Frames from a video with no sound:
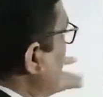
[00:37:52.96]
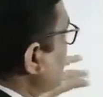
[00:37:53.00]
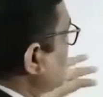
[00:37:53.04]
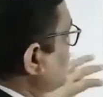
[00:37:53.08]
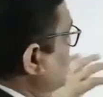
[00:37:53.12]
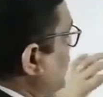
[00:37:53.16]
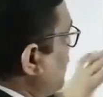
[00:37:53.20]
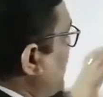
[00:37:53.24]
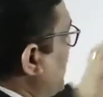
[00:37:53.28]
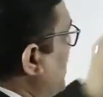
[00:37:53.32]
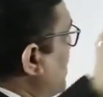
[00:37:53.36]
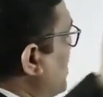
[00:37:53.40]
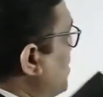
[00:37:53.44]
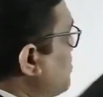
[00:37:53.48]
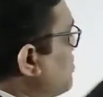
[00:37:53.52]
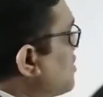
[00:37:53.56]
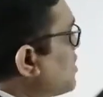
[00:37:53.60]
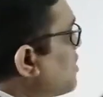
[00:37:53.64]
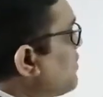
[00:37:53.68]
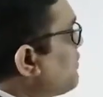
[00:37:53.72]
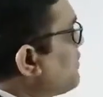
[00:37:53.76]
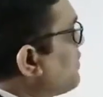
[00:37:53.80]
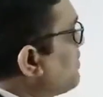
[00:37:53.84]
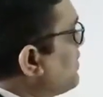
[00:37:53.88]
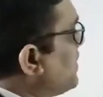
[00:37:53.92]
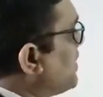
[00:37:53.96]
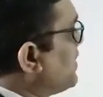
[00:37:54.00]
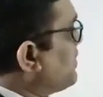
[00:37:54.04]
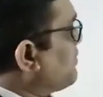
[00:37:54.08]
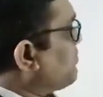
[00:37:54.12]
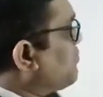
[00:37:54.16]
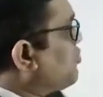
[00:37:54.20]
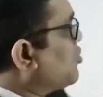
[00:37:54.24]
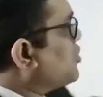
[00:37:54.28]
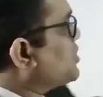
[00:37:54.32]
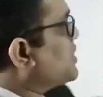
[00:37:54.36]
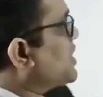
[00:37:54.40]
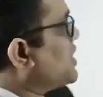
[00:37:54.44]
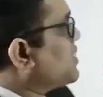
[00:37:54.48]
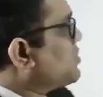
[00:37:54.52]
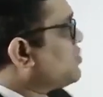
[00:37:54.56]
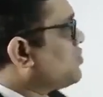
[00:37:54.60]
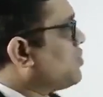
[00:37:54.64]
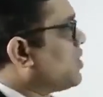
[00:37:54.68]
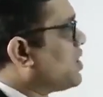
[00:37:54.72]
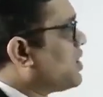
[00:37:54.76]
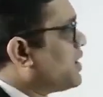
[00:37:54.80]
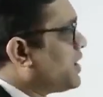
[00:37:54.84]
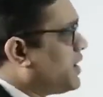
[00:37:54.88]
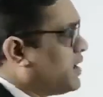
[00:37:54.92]
So when number of repeat is more than
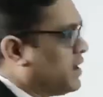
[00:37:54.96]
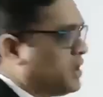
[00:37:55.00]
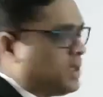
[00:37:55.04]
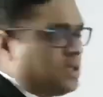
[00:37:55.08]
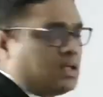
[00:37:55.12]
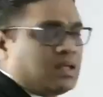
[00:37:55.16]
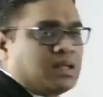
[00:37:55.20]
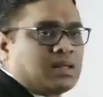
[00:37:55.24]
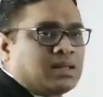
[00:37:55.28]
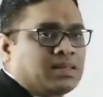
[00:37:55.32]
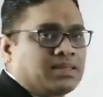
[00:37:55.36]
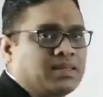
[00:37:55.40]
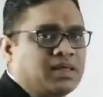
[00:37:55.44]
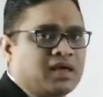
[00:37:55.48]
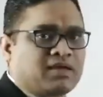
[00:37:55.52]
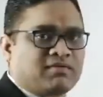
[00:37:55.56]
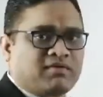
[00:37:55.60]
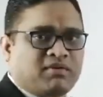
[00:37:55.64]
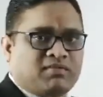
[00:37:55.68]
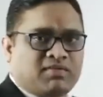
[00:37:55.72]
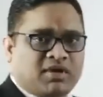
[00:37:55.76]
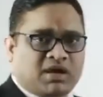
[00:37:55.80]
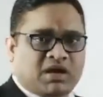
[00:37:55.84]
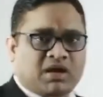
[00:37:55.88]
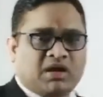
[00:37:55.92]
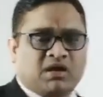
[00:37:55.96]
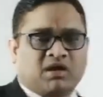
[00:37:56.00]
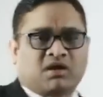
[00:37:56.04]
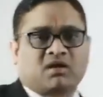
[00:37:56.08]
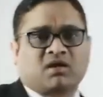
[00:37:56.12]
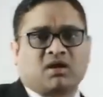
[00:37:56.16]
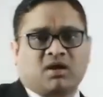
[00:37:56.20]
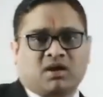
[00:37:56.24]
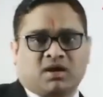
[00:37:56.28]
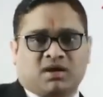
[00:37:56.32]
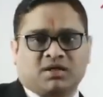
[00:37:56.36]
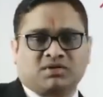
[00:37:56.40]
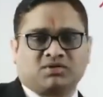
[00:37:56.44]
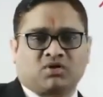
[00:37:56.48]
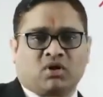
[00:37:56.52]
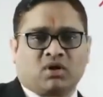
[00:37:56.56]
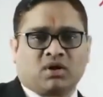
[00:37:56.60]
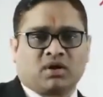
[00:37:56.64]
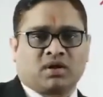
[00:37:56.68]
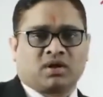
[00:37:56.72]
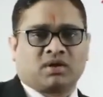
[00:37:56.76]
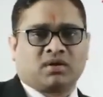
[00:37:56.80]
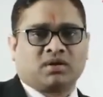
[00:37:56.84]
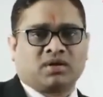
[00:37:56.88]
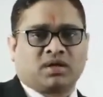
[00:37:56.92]
200, there will be clear-cut
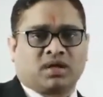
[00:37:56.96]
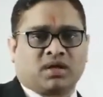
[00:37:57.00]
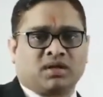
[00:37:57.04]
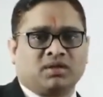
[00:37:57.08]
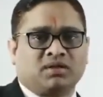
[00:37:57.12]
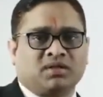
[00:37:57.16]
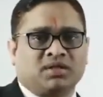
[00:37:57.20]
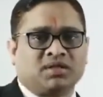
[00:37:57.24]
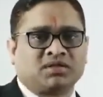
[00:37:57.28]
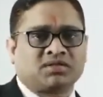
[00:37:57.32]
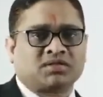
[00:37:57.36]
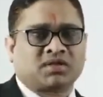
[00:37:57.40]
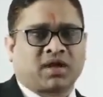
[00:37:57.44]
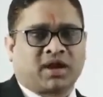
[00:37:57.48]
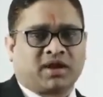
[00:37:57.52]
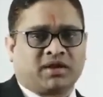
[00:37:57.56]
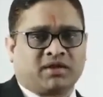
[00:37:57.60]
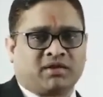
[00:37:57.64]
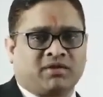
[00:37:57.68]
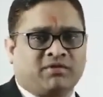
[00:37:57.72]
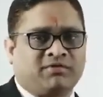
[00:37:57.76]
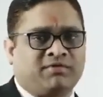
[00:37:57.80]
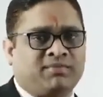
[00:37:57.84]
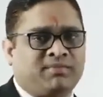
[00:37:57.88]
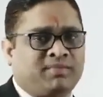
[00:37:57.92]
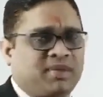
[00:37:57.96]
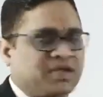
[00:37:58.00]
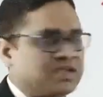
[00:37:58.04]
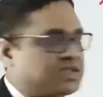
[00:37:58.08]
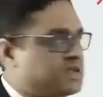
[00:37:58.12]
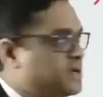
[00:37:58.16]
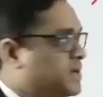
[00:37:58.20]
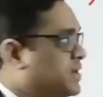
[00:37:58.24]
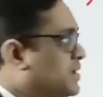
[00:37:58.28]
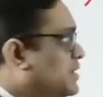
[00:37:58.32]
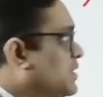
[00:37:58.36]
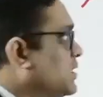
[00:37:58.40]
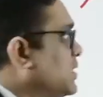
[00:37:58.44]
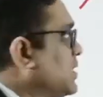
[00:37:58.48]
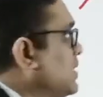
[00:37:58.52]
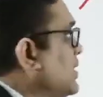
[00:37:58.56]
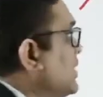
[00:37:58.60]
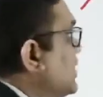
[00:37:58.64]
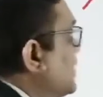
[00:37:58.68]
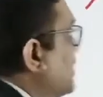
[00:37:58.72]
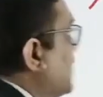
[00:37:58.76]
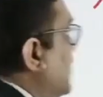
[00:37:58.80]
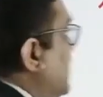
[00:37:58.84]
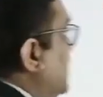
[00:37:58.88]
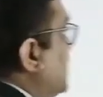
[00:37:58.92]
disorder in this kind of patient,
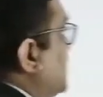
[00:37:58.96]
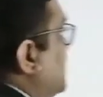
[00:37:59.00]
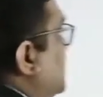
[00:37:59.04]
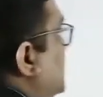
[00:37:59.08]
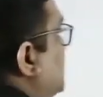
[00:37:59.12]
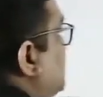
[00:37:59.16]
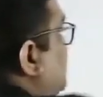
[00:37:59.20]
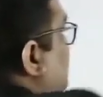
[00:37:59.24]
right?